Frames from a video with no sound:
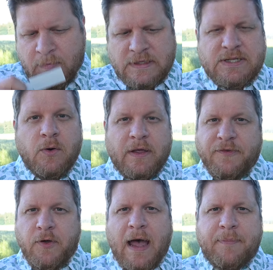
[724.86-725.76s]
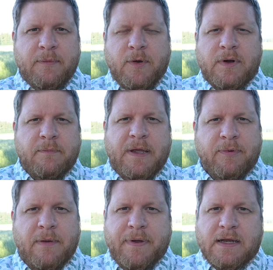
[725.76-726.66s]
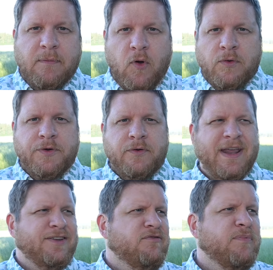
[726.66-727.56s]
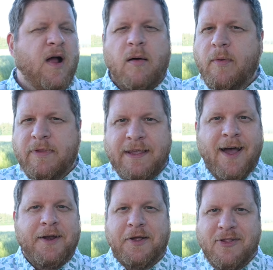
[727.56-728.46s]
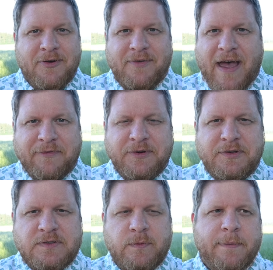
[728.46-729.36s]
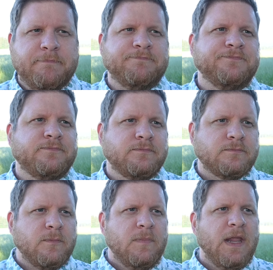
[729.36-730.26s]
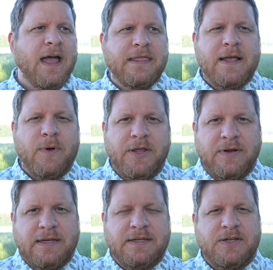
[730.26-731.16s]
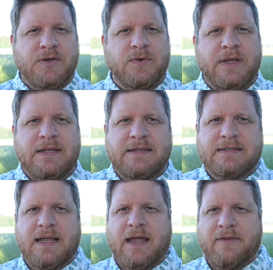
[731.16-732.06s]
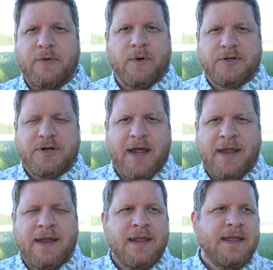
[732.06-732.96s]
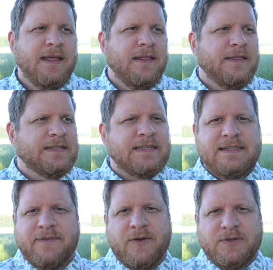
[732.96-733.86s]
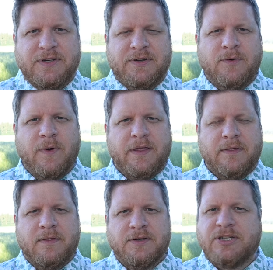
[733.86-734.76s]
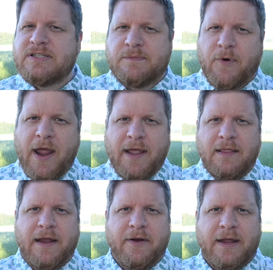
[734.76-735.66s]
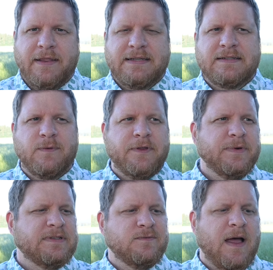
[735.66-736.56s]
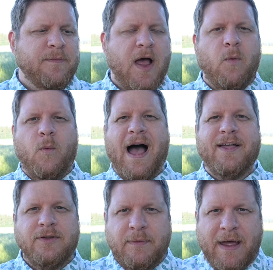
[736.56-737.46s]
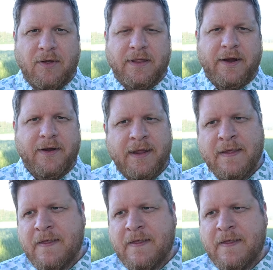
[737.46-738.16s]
So if you happen to be one of the people that picked up Golden Oud and you've probably got a clone of Afternoon Swim, I think what you need to do is, if you want to try it, this is difficult to do with just spraying layering, and this is one of the reasons why I'm not wild about layering.